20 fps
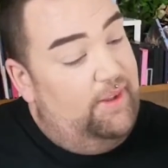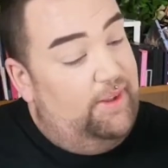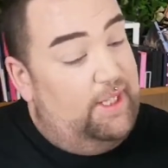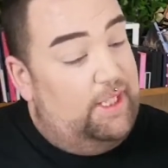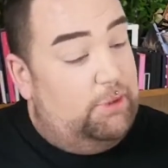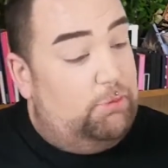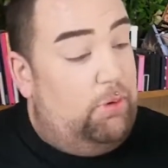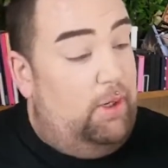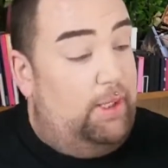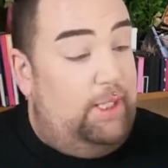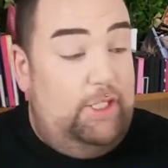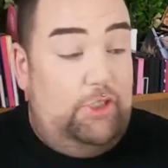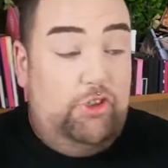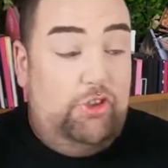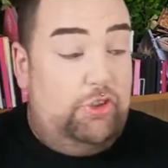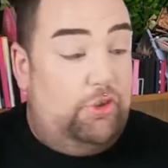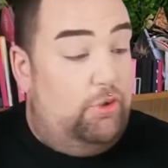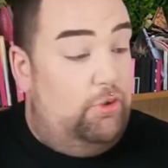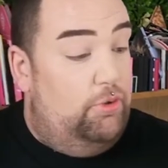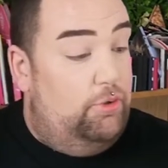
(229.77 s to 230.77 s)
This one is
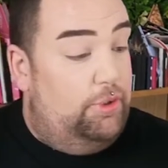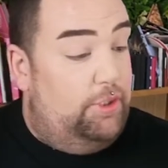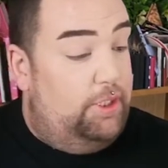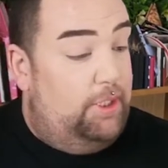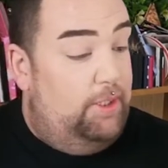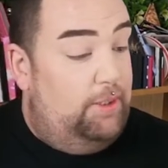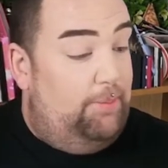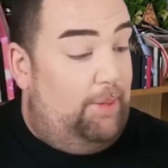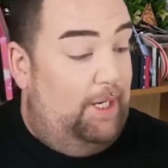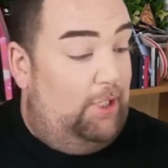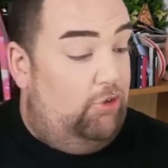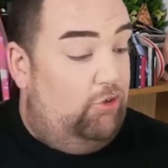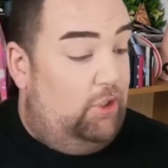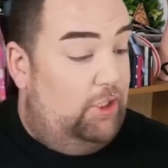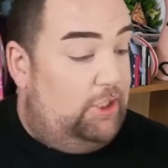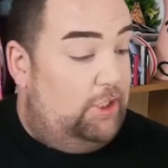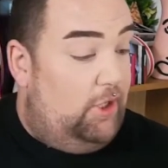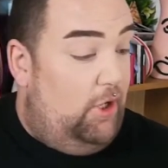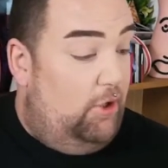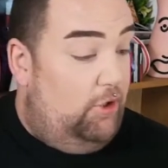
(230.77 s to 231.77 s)
just called the
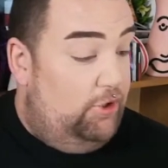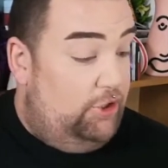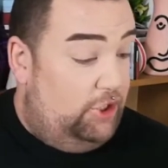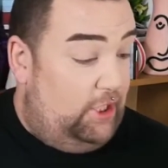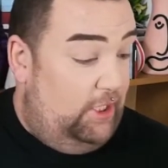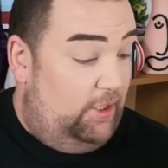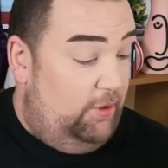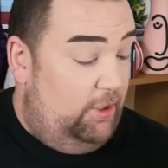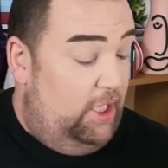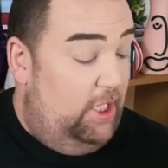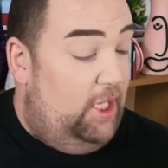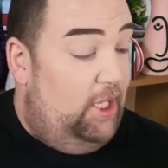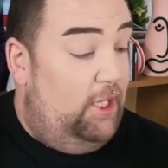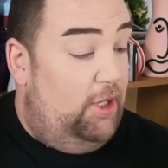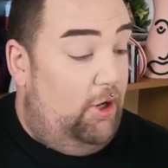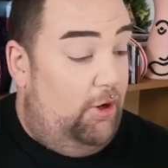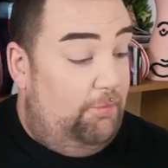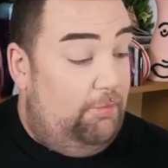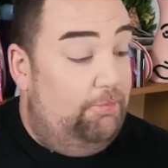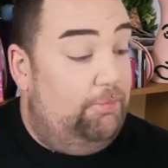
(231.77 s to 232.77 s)
Matrix
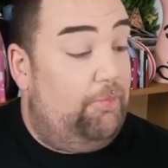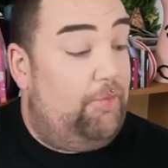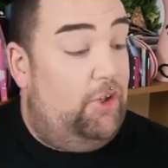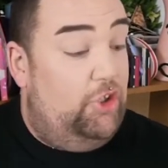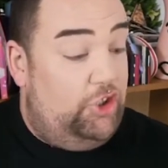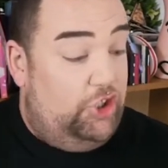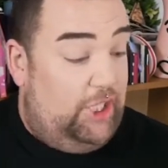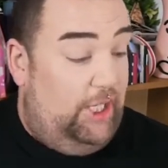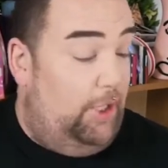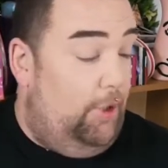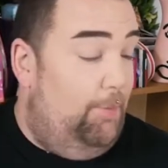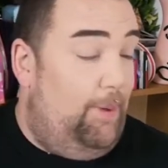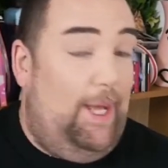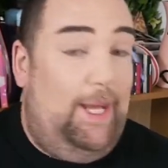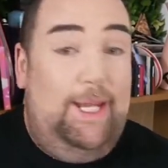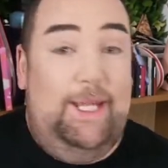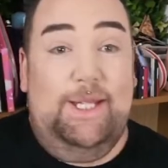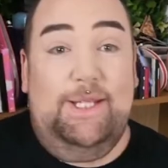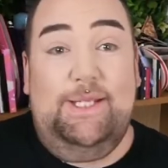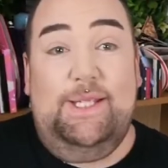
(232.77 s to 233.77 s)
Shadow
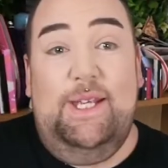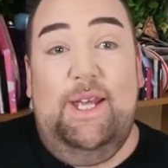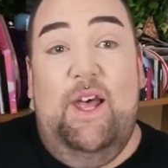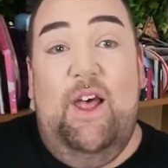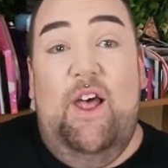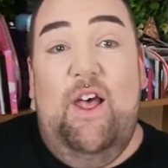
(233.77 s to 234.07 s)
Palette.